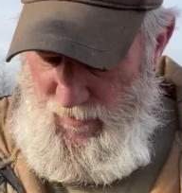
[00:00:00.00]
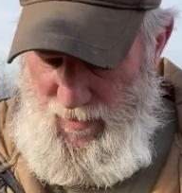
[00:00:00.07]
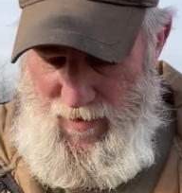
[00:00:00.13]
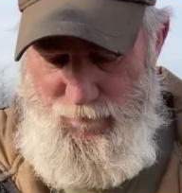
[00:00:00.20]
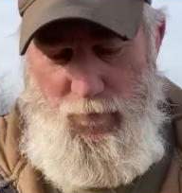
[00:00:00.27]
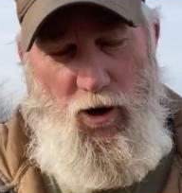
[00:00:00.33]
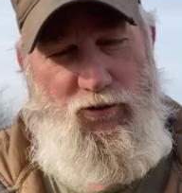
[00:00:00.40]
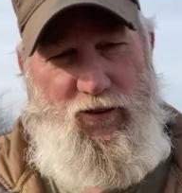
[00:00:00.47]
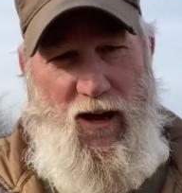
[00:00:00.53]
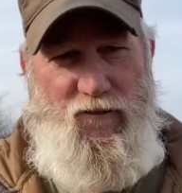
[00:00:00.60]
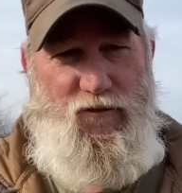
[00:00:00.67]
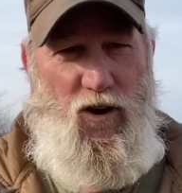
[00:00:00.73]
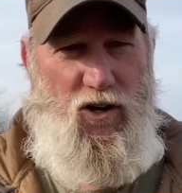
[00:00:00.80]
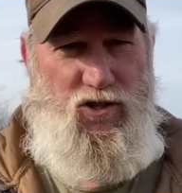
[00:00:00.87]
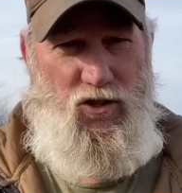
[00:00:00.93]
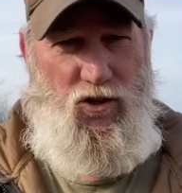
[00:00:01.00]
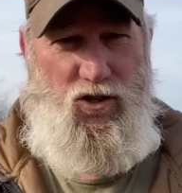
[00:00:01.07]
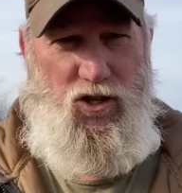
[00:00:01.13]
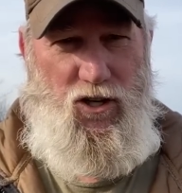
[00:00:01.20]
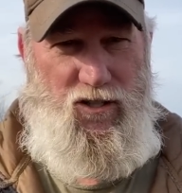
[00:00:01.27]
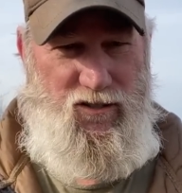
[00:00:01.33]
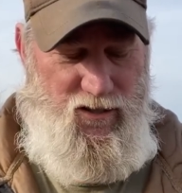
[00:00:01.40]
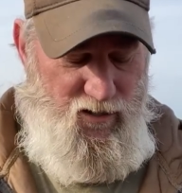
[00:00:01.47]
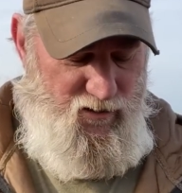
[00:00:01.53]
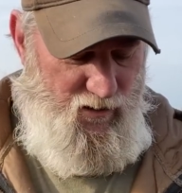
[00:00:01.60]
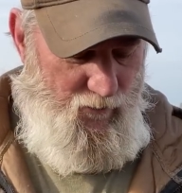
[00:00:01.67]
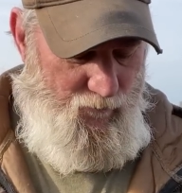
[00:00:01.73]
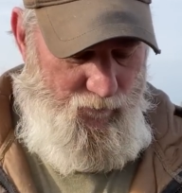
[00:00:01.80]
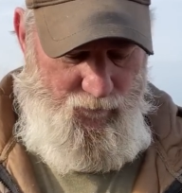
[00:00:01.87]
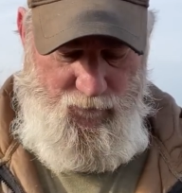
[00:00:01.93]
a multifunctional cook
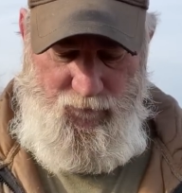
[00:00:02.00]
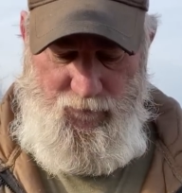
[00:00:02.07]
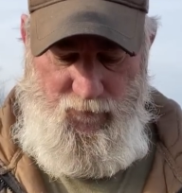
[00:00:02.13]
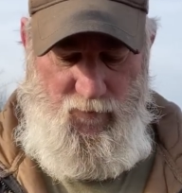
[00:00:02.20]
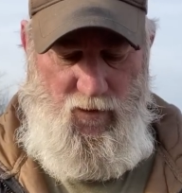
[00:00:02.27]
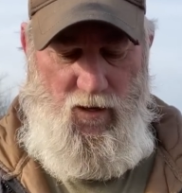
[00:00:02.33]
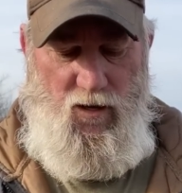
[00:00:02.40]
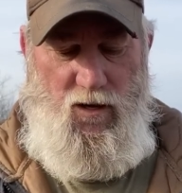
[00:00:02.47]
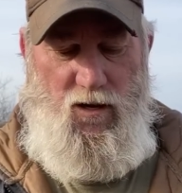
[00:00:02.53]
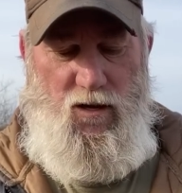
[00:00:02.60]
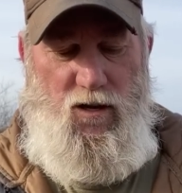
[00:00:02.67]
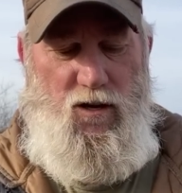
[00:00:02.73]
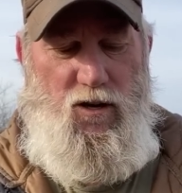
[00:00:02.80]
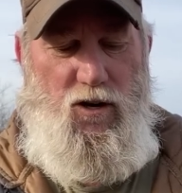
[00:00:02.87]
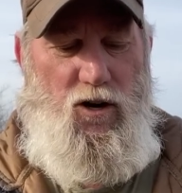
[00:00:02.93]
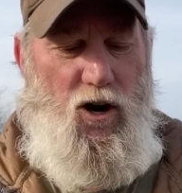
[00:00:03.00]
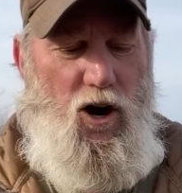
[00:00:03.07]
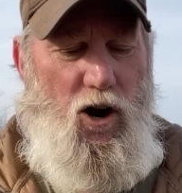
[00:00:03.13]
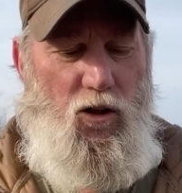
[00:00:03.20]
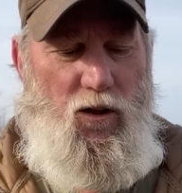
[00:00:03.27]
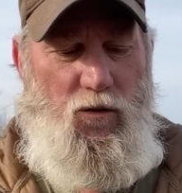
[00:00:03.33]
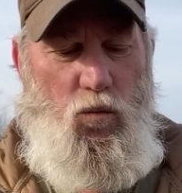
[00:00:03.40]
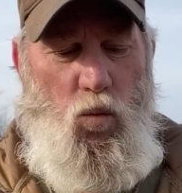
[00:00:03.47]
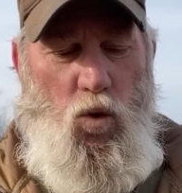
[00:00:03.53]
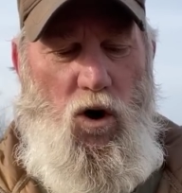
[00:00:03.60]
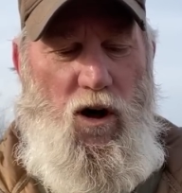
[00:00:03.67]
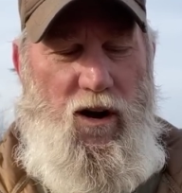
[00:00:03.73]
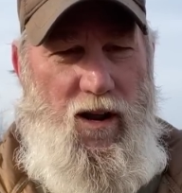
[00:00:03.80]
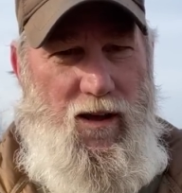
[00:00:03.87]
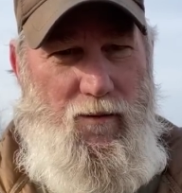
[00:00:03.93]
system all in
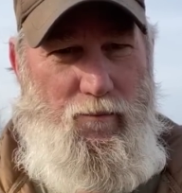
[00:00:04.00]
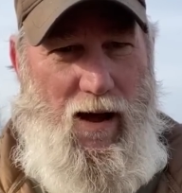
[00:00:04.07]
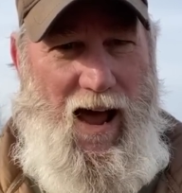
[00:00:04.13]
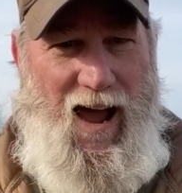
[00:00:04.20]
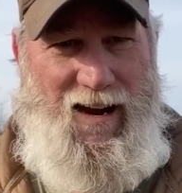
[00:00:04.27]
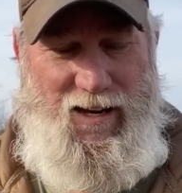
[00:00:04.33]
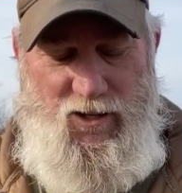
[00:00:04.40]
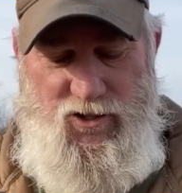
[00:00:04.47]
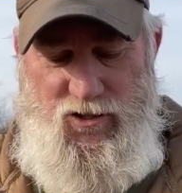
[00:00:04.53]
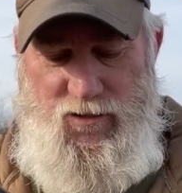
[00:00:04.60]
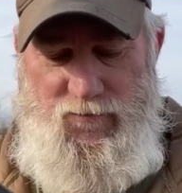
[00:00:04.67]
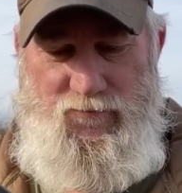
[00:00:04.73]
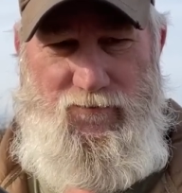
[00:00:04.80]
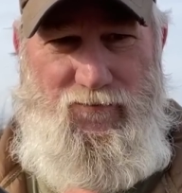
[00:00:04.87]
one package